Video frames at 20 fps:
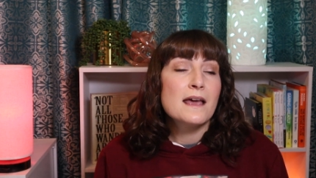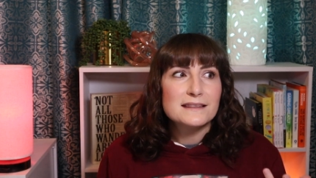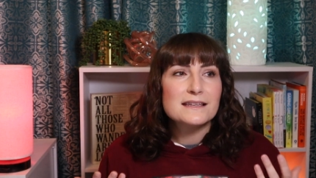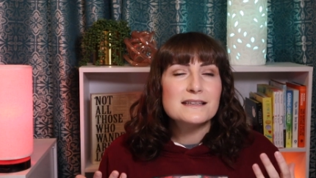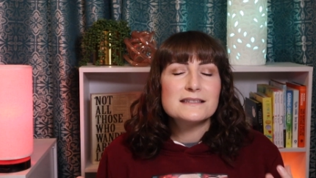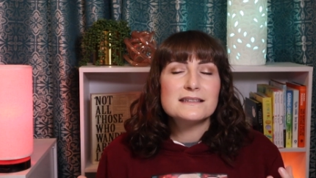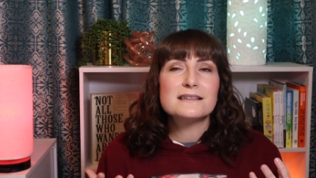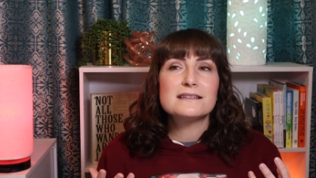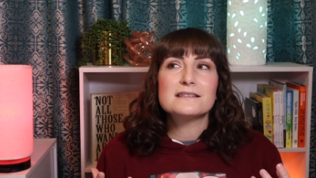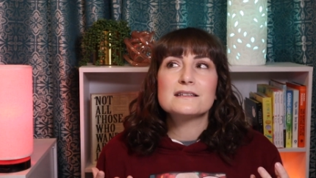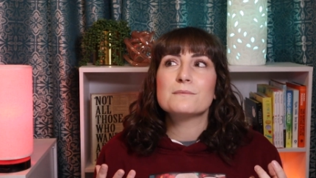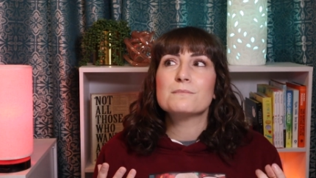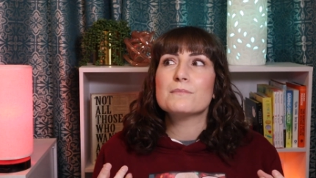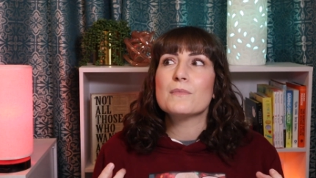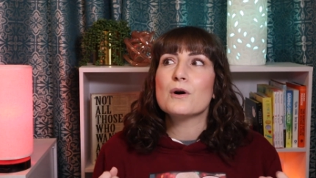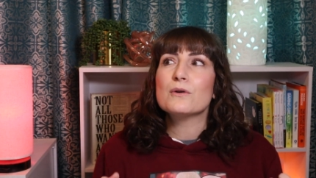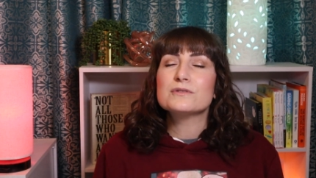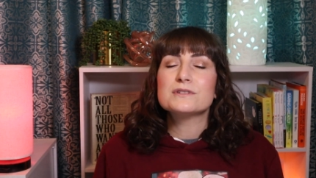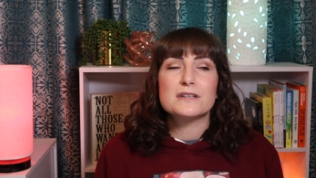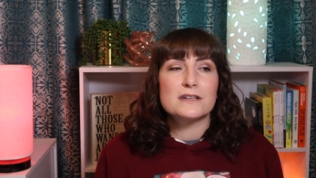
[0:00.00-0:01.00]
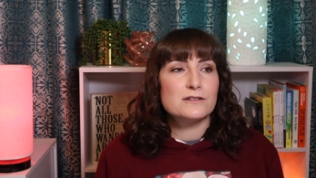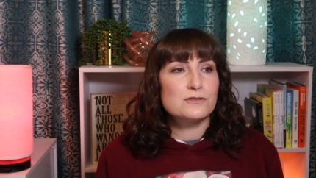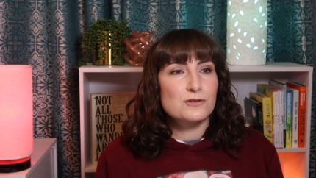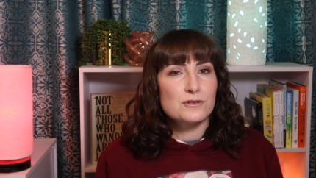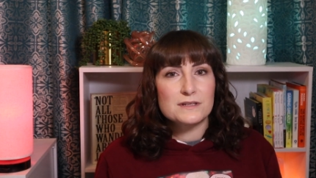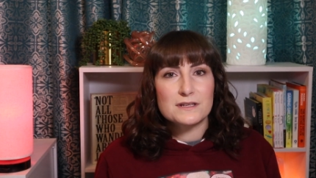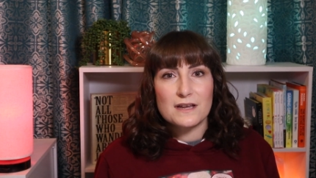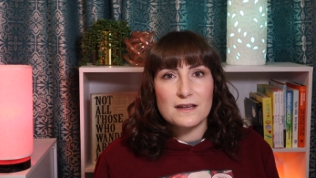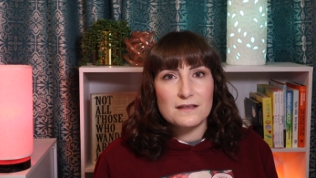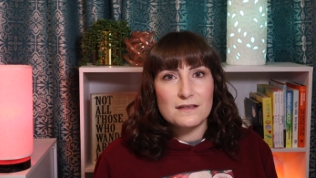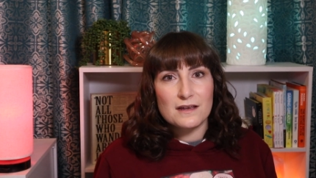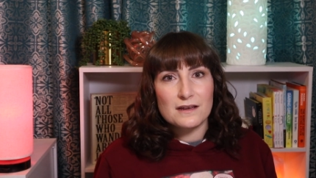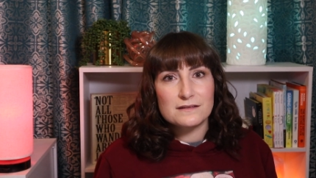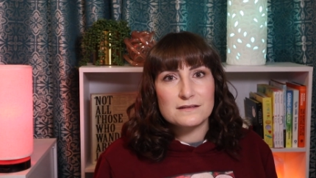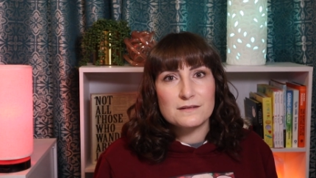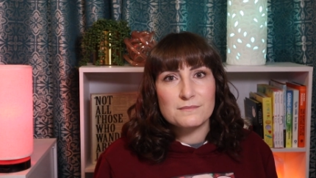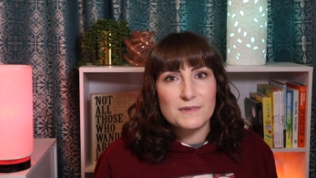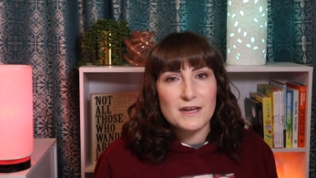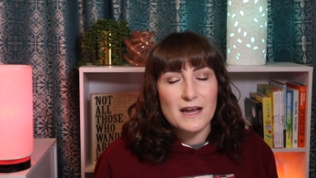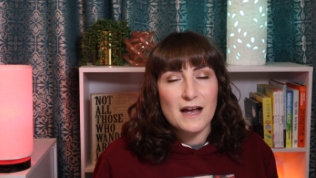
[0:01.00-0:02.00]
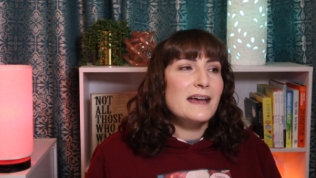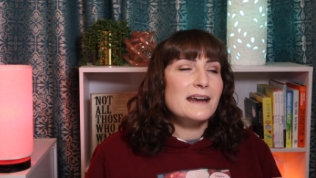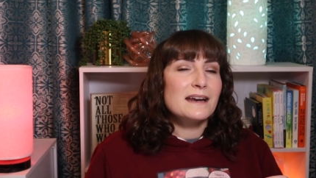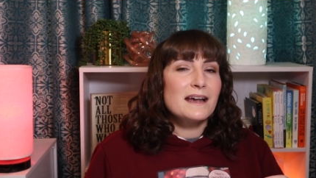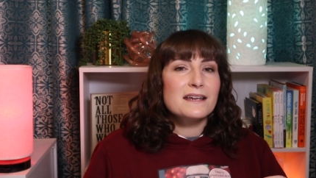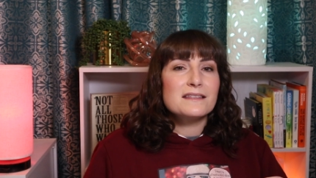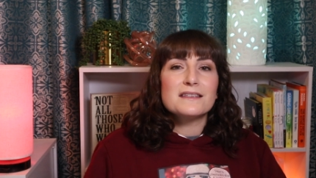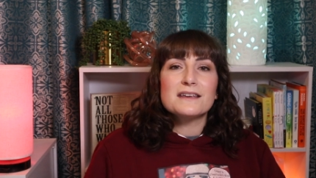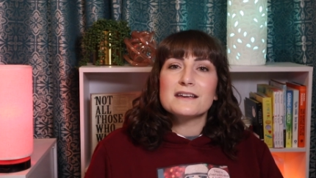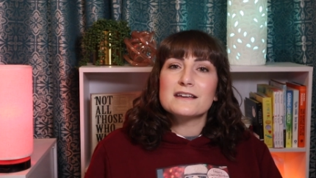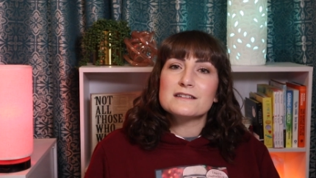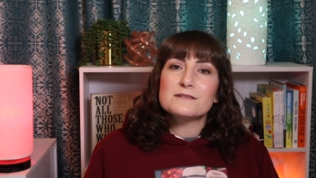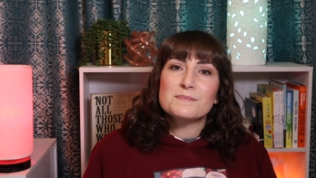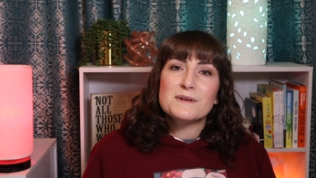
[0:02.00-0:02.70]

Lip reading: This is the most interesting thing to me. And I think it's